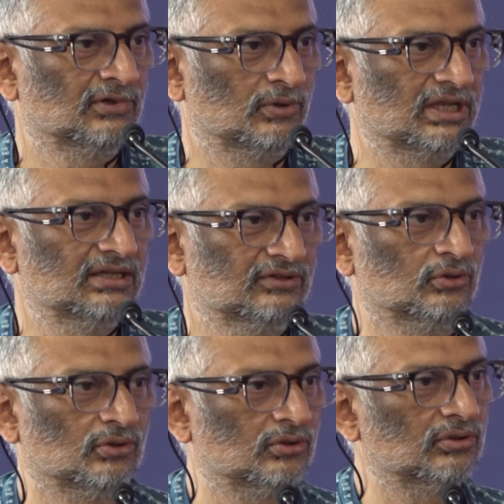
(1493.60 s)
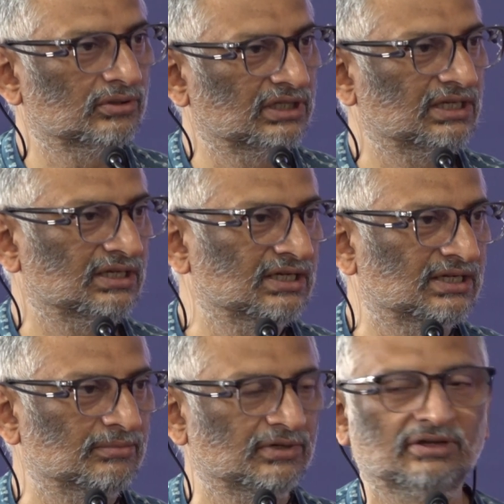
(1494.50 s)
Okay, so the
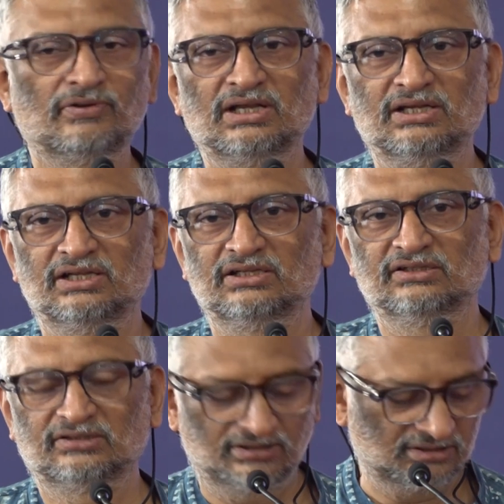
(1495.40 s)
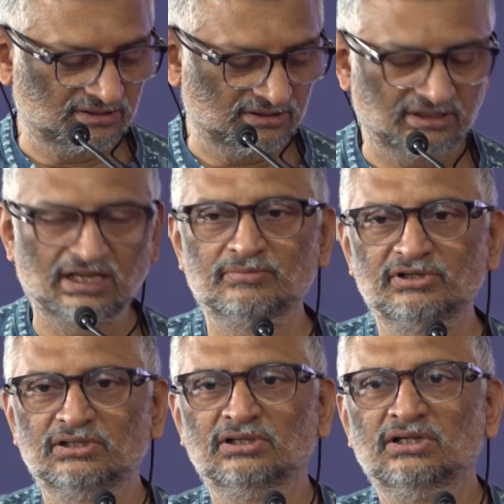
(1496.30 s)
income inequality is
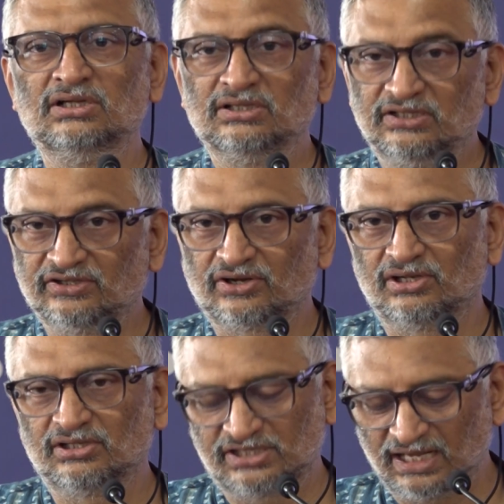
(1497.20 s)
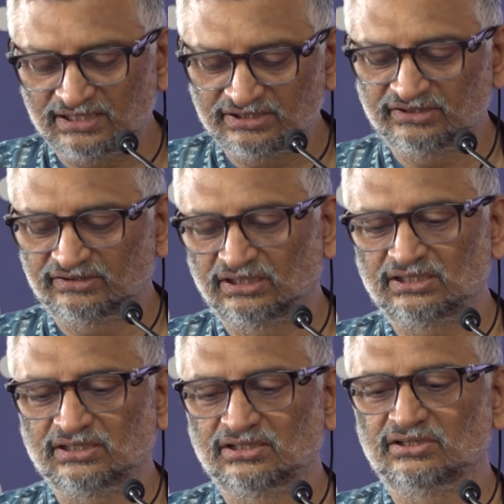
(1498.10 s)
terrible. These are all challenges
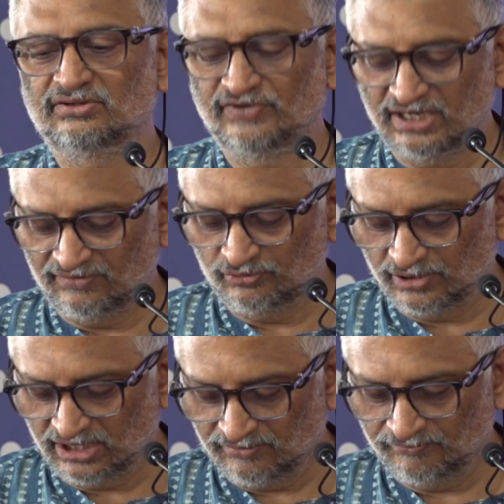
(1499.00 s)
that we have today.